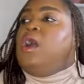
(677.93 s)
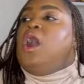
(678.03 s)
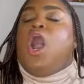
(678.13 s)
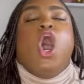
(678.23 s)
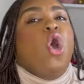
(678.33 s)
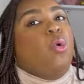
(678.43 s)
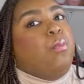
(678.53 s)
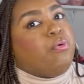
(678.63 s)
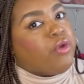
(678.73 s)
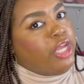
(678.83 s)
Oh,
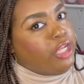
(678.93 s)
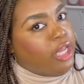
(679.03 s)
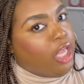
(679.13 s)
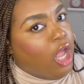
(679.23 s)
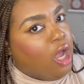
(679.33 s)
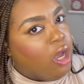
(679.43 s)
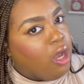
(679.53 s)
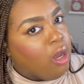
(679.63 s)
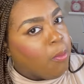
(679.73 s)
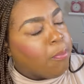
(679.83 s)
Brittany.
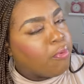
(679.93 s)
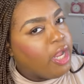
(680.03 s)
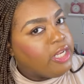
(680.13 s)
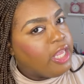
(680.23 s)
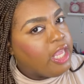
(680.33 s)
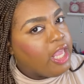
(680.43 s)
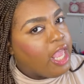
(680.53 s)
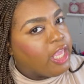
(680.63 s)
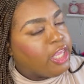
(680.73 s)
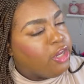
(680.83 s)
Brittany
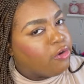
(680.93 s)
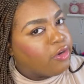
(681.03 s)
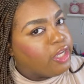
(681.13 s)
and Keurig.